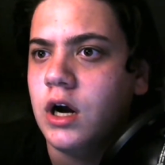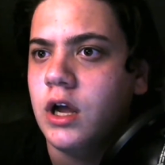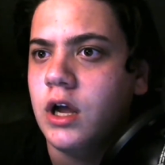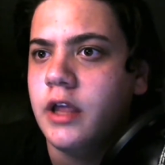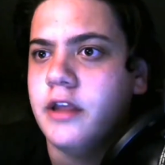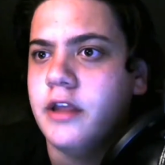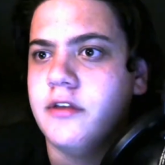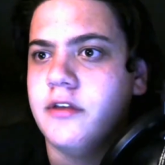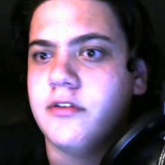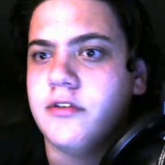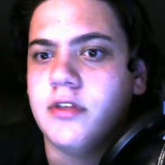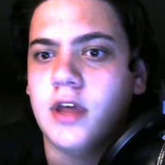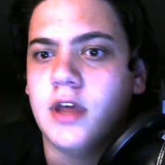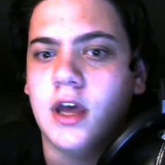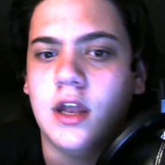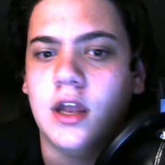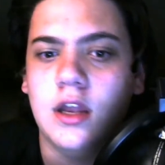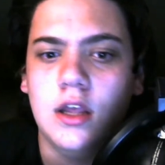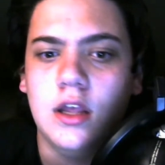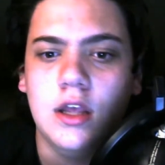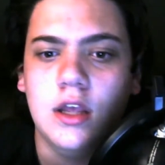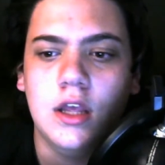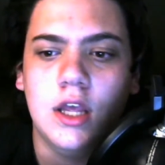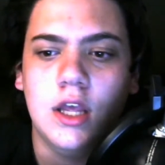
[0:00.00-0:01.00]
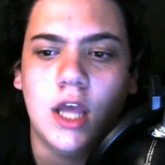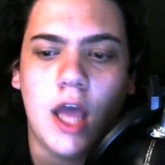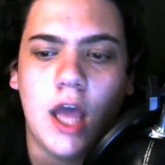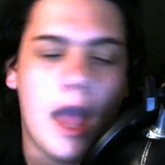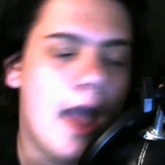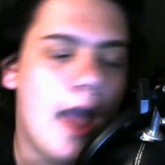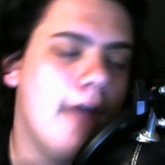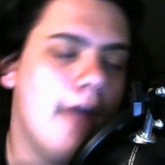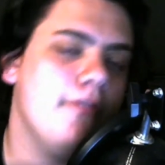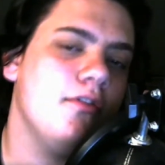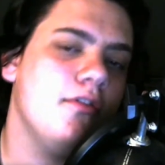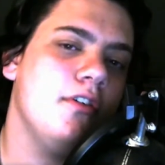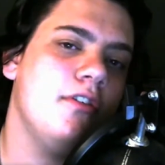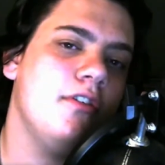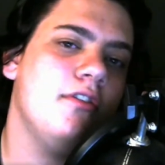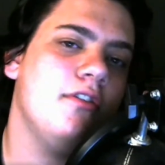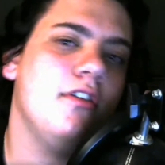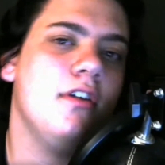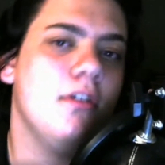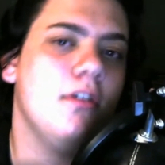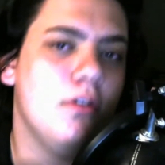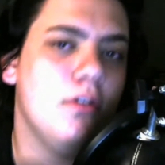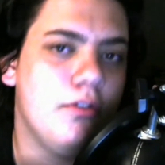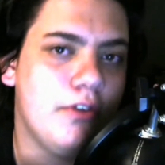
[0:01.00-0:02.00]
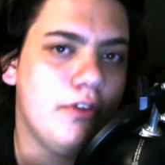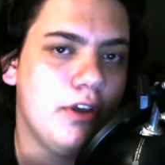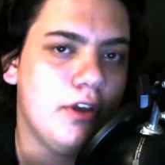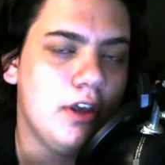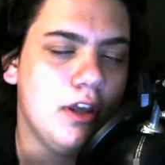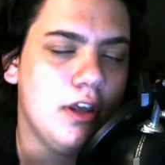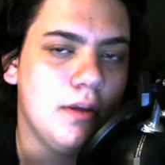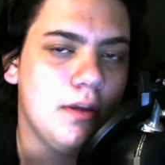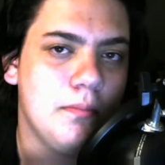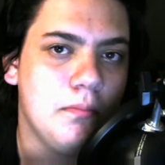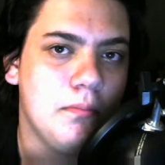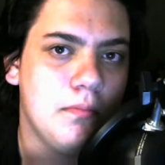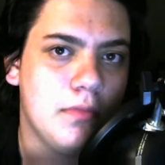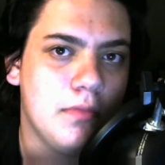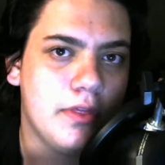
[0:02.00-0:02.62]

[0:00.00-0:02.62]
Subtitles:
is that every single team